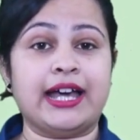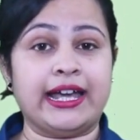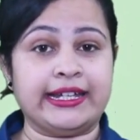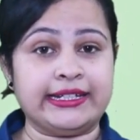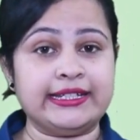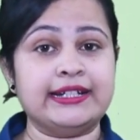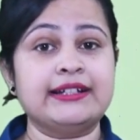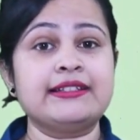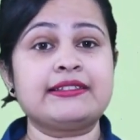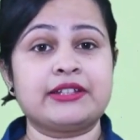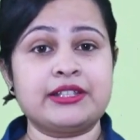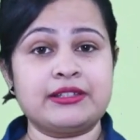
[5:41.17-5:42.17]

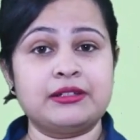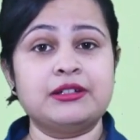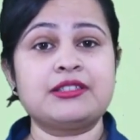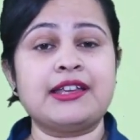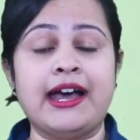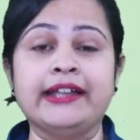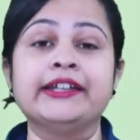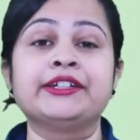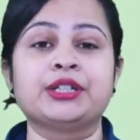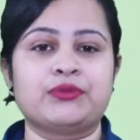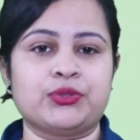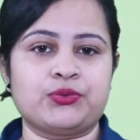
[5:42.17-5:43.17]
ideas, research and
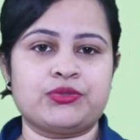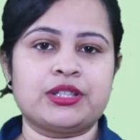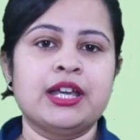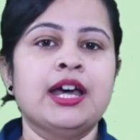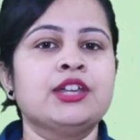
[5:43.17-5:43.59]
interviews.